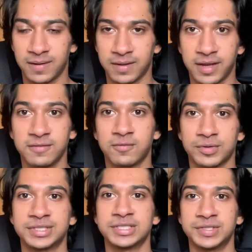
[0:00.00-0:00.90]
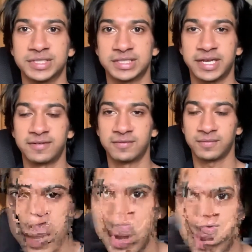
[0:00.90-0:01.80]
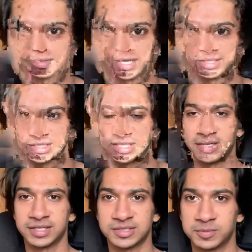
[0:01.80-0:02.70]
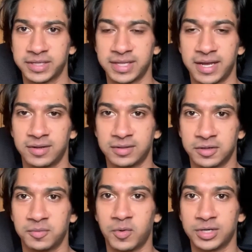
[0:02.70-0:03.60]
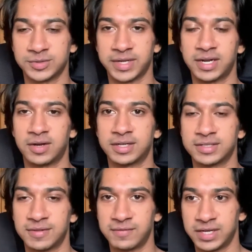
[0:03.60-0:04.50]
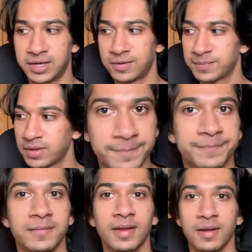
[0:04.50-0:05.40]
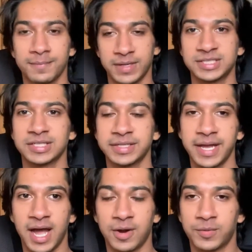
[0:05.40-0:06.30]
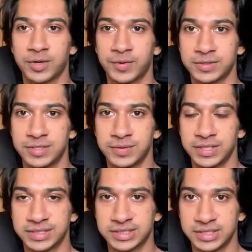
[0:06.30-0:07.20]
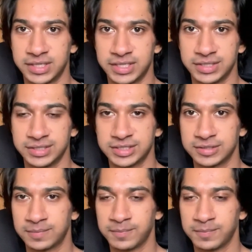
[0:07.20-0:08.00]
kind of forces you to save more or less, and I'll explain that a little more as we get on into the video. Basically, how we're going to do this is